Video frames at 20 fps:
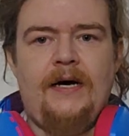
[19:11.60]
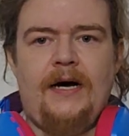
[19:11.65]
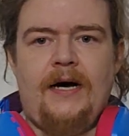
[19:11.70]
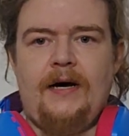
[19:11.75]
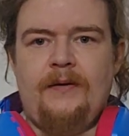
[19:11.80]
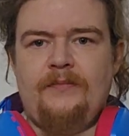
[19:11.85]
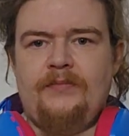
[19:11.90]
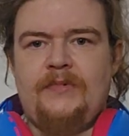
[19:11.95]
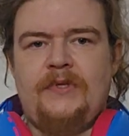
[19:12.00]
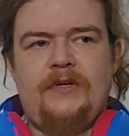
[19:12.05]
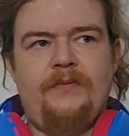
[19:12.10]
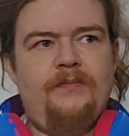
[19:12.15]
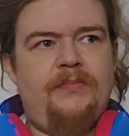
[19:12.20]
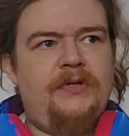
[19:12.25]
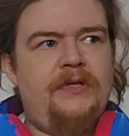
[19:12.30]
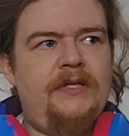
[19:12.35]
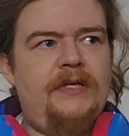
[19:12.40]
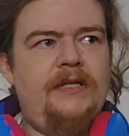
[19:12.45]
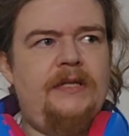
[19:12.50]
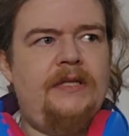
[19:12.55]
I'm
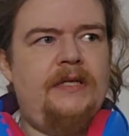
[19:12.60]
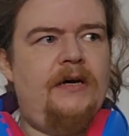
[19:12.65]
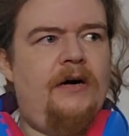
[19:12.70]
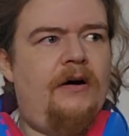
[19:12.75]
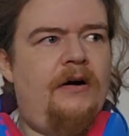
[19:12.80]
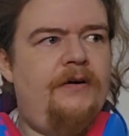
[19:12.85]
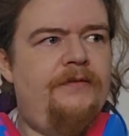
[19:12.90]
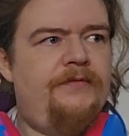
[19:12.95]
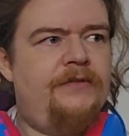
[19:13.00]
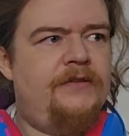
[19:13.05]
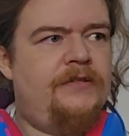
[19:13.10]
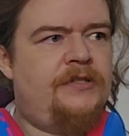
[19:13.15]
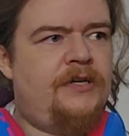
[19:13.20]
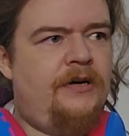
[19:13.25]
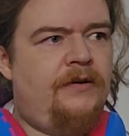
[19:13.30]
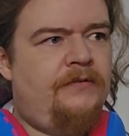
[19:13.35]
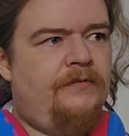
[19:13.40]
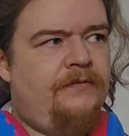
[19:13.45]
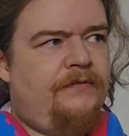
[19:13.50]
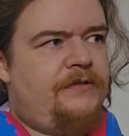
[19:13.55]
completely off the
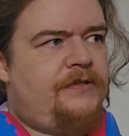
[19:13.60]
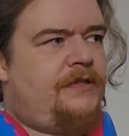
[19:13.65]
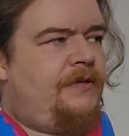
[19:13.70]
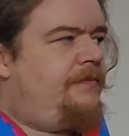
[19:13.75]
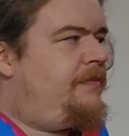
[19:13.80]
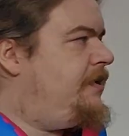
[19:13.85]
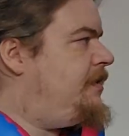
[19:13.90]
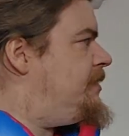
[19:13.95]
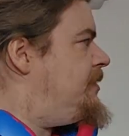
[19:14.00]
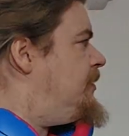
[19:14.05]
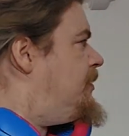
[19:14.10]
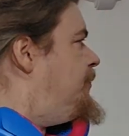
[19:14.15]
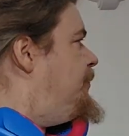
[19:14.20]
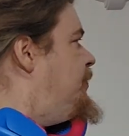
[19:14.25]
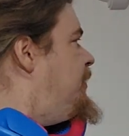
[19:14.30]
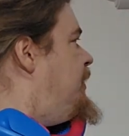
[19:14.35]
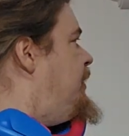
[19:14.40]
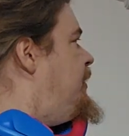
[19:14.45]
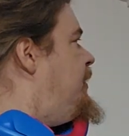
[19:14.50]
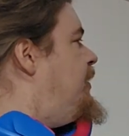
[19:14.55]
tone for some reason,
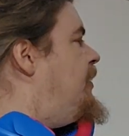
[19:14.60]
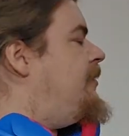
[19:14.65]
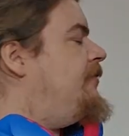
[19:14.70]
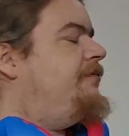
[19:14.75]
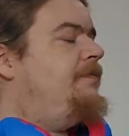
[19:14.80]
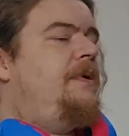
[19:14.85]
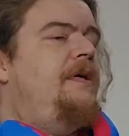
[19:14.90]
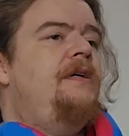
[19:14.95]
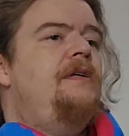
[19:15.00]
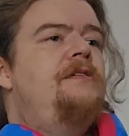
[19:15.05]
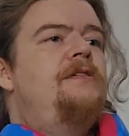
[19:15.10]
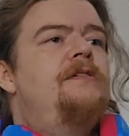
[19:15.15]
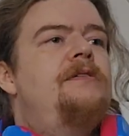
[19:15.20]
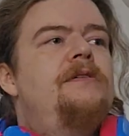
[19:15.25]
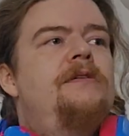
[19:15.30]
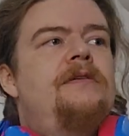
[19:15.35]
completely off pitch.